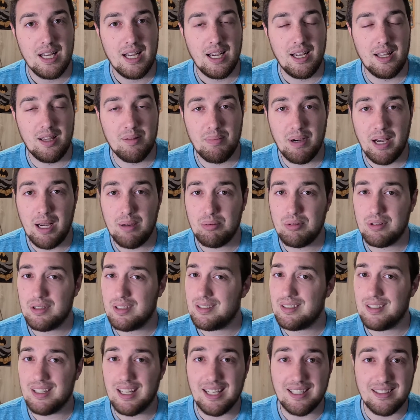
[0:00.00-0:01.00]
And the Bible
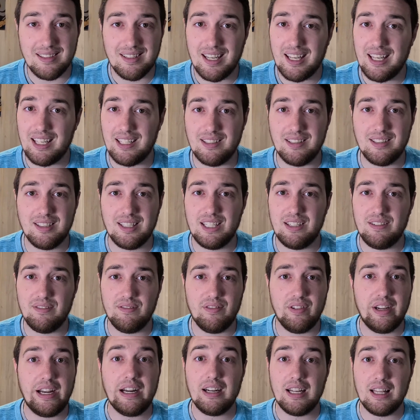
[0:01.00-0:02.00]
does not take sin
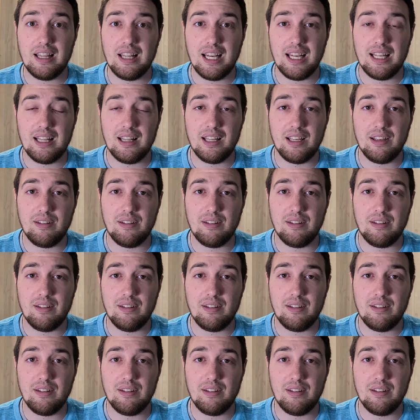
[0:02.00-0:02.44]
very lightly.